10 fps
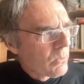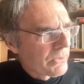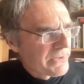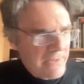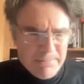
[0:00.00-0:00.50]

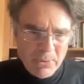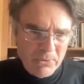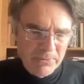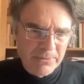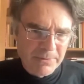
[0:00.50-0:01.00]
What's the
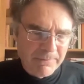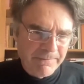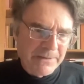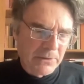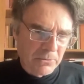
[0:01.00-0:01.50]
importance of
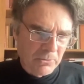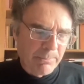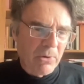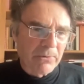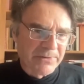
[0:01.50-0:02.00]
physical
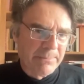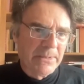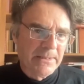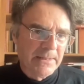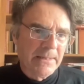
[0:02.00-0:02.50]

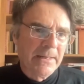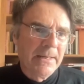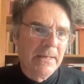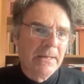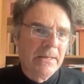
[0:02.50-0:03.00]
proximity
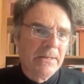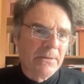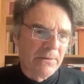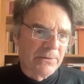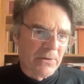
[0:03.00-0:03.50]

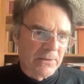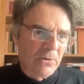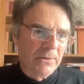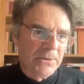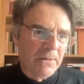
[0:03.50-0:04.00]
to the
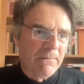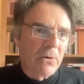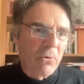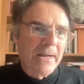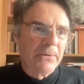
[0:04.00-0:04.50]
psychology of the
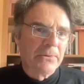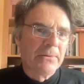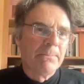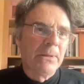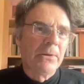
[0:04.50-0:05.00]
crowd?
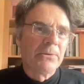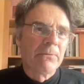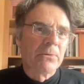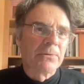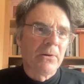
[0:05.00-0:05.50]
Because,
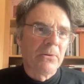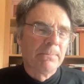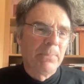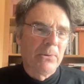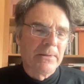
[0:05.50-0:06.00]
of course, the
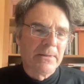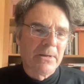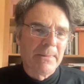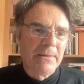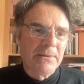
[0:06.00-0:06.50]
whole point
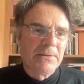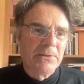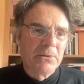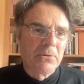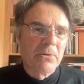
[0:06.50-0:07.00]
about these
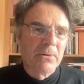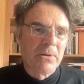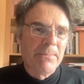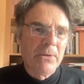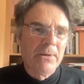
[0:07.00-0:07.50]
digital
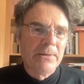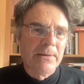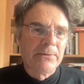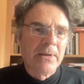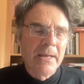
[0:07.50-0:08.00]

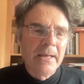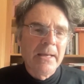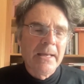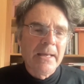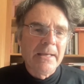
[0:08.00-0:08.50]
communities
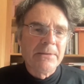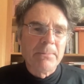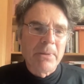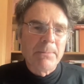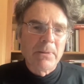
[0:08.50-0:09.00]
is
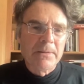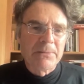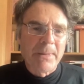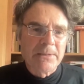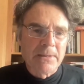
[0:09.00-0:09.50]
that people are
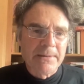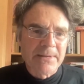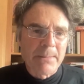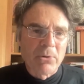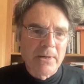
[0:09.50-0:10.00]
spatially
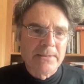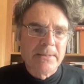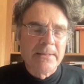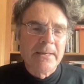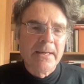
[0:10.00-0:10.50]

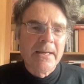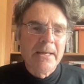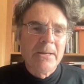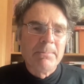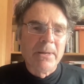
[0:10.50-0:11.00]
separated,
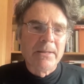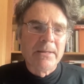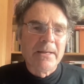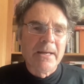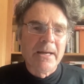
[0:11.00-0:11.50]
but
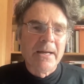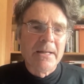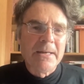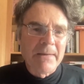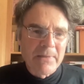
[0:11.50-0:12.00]

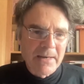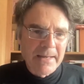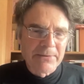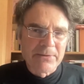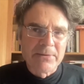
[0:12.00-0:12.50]
uh,
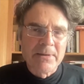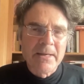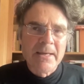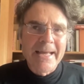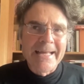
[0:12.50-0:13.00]
nevertheless
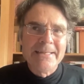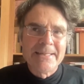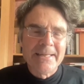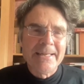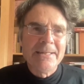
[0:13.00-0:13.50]

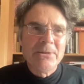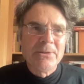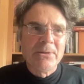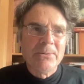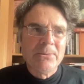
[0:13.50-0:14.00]
enter
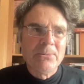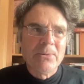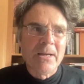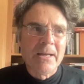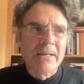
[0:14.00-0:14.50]

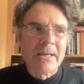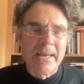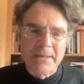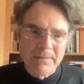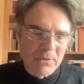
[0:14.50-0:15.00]
into
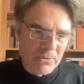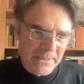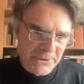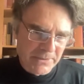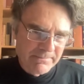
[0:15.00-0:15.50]
collective
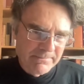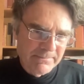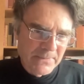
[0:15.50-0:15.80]
cognition